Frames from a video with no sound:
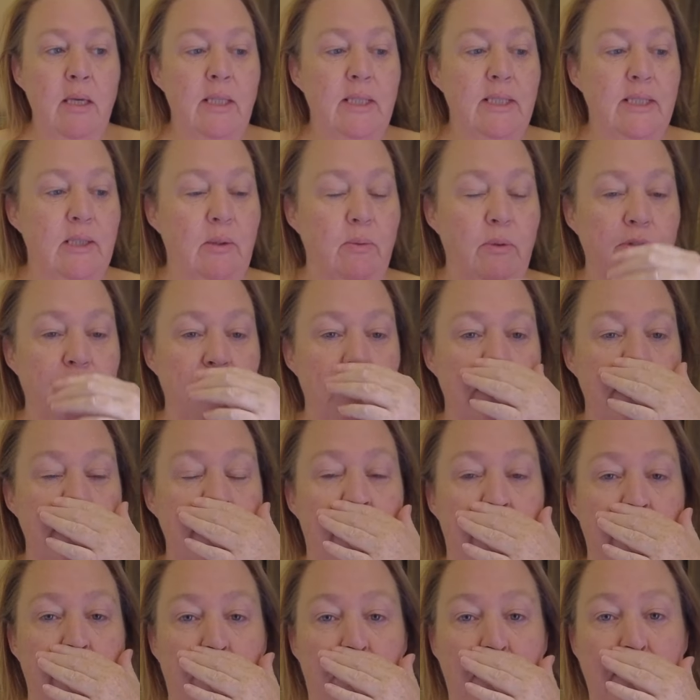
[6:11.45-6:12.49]
So we've just
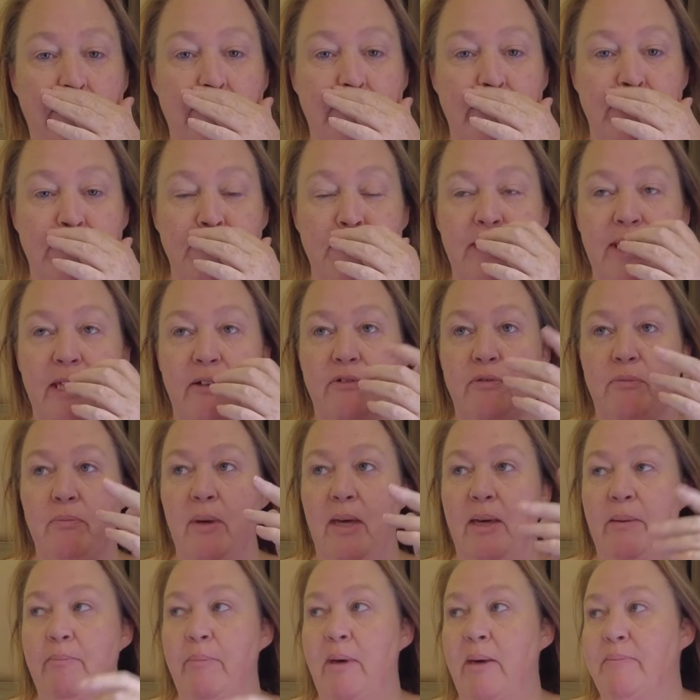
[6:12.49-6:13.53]
had breakfast, myself and
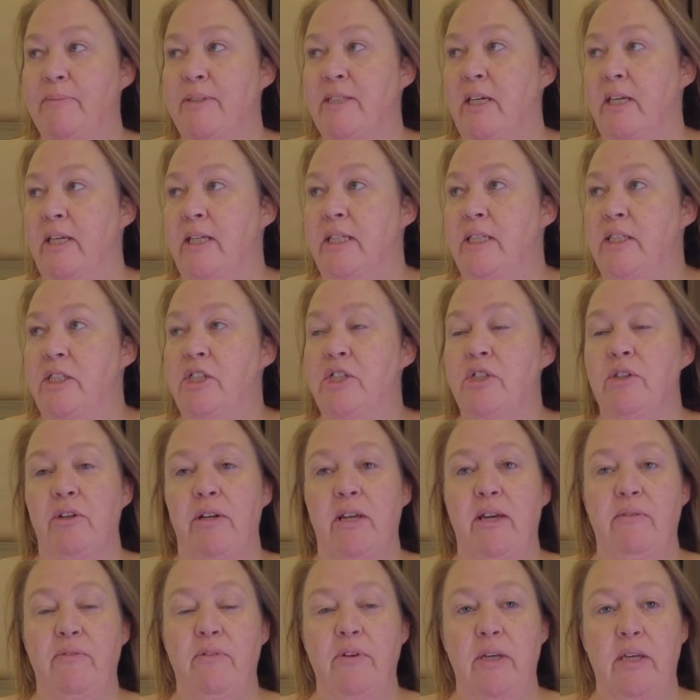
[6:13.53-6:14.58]
mum. Mum's got in, she's going
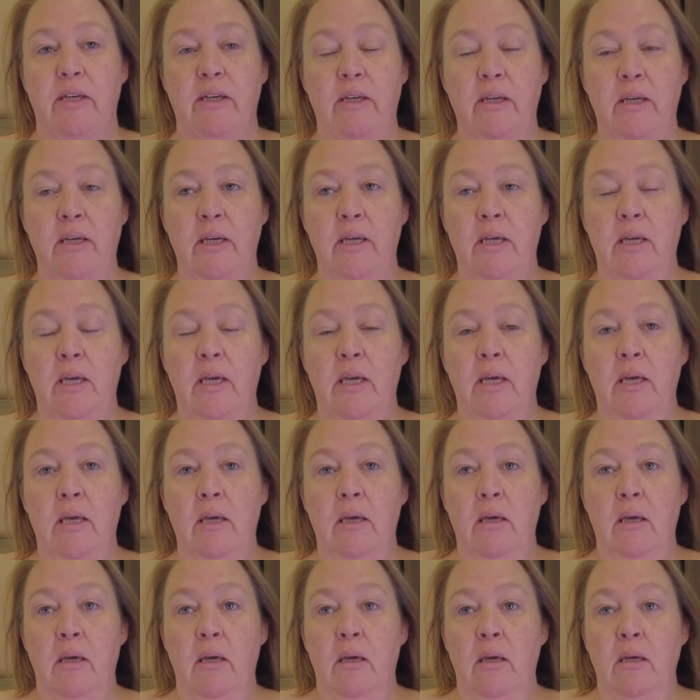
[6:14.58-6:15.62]
to have a.
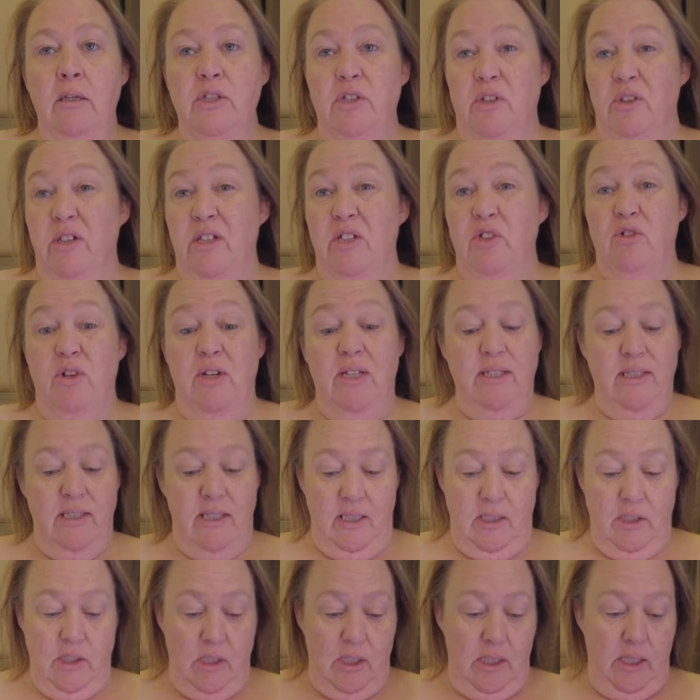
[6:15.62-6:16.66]
She's going to get dressed
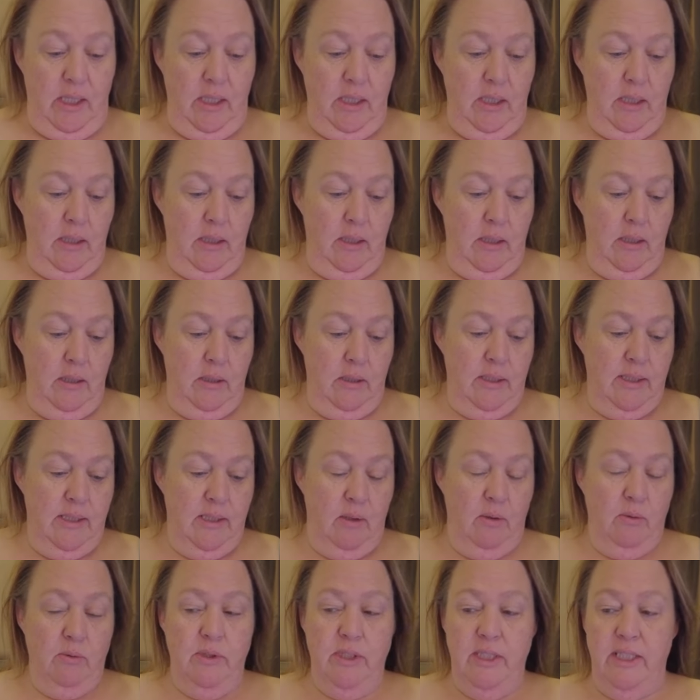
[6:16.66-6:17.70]
actually.
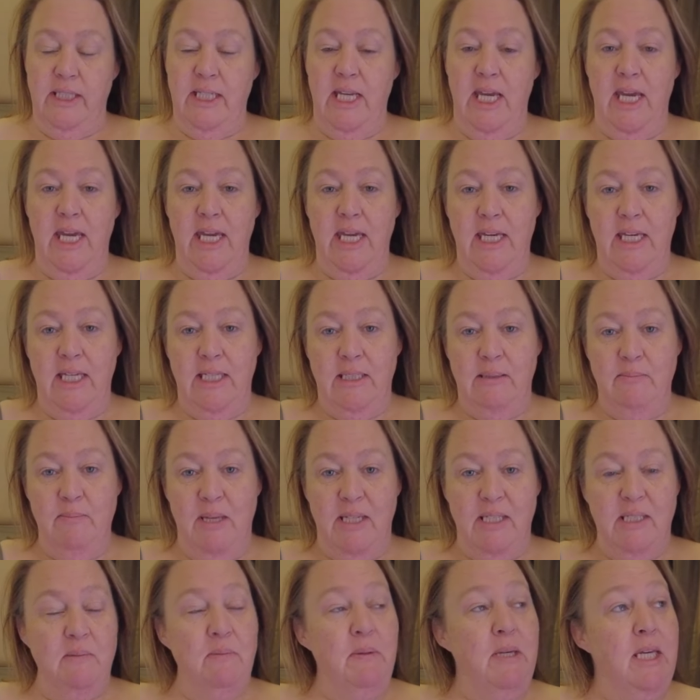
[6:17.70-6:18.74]
So today is
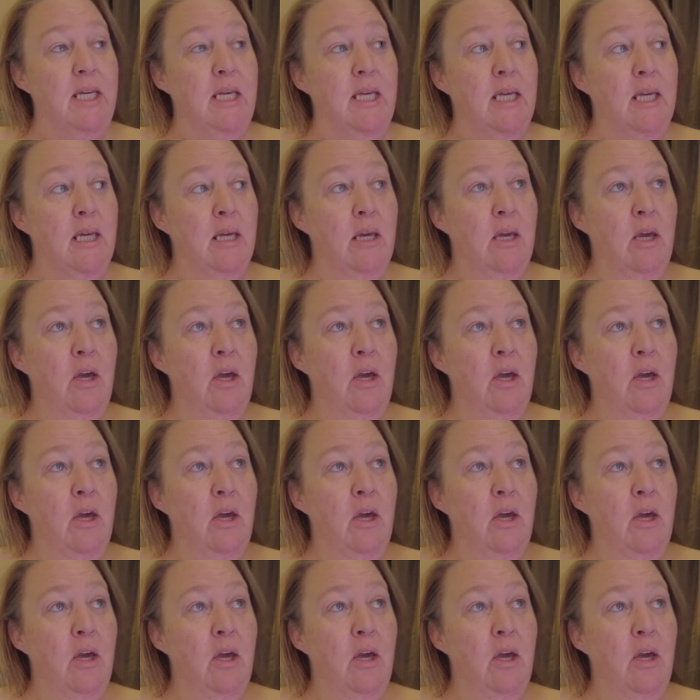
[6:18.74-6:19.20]
meant to be